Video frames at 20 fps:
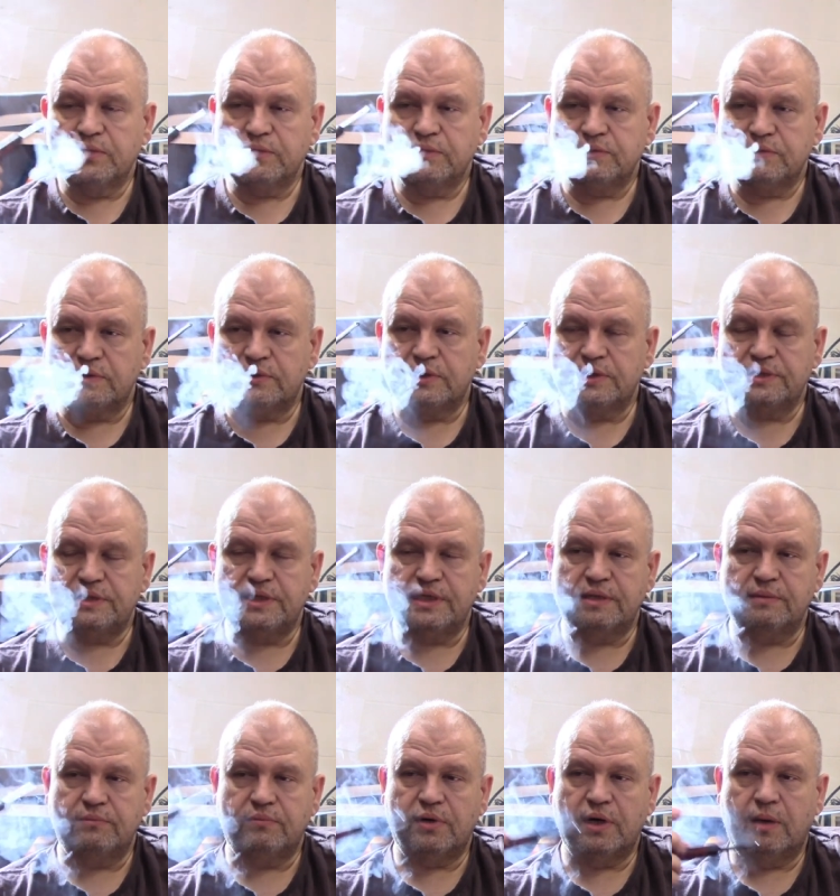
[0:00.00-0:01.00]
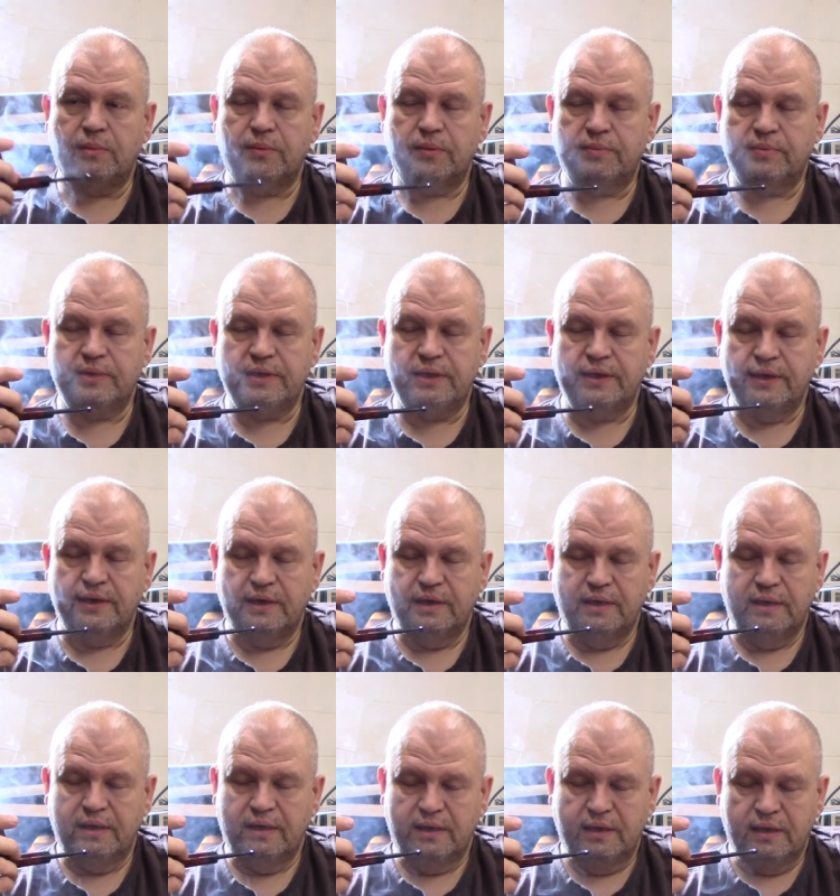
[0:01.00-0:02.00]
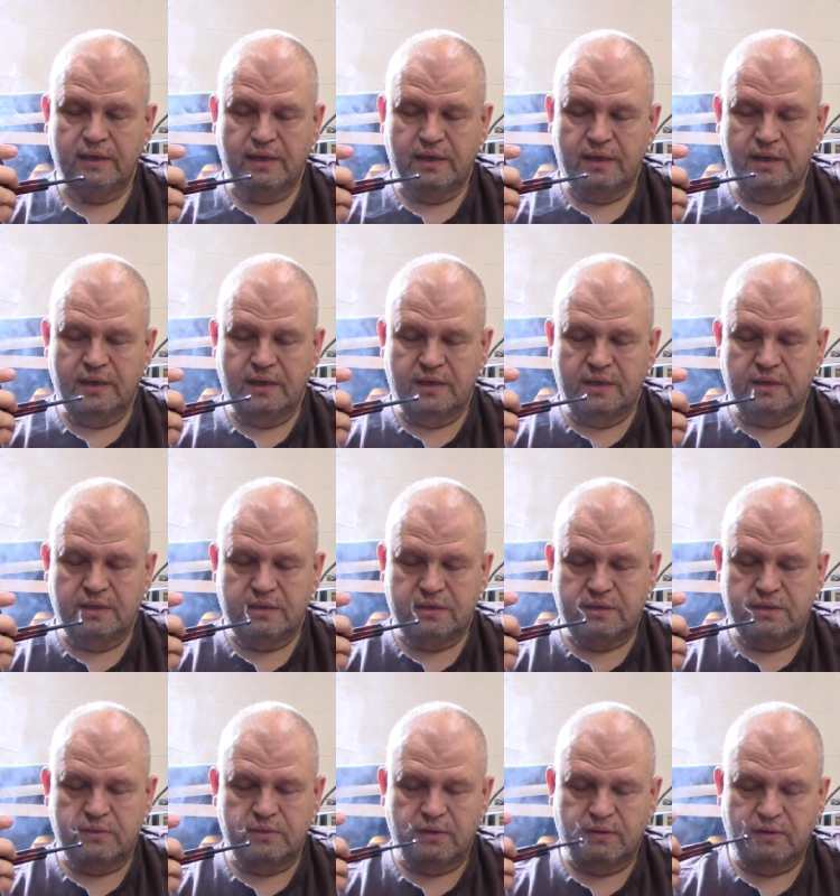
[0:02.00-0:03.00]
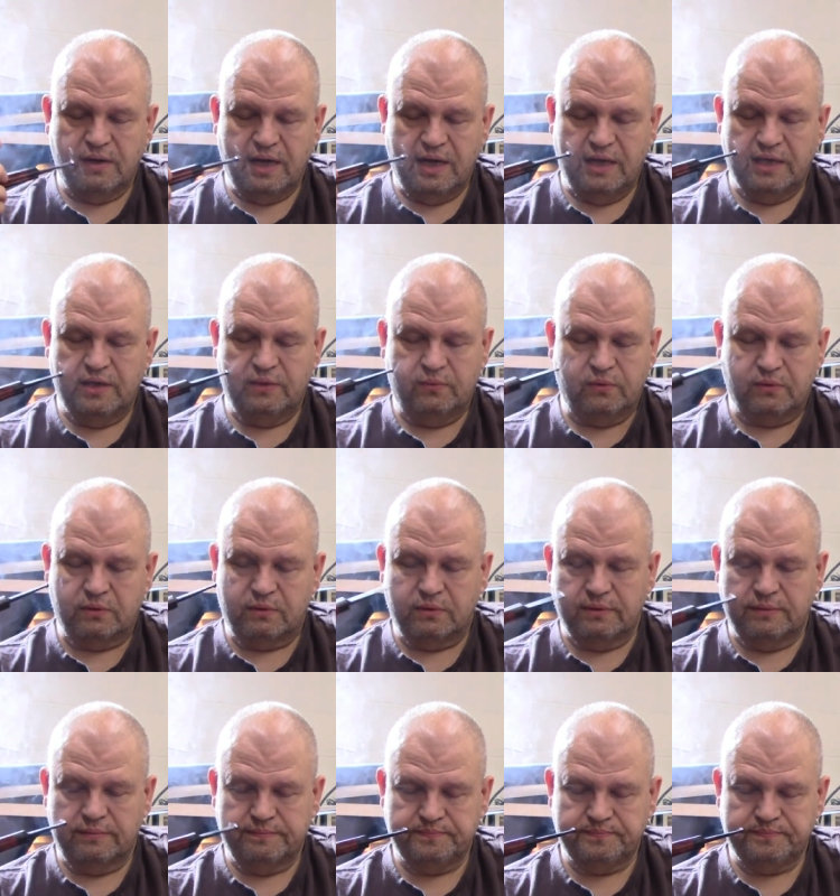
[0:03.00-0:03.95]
So that she can probably do her annual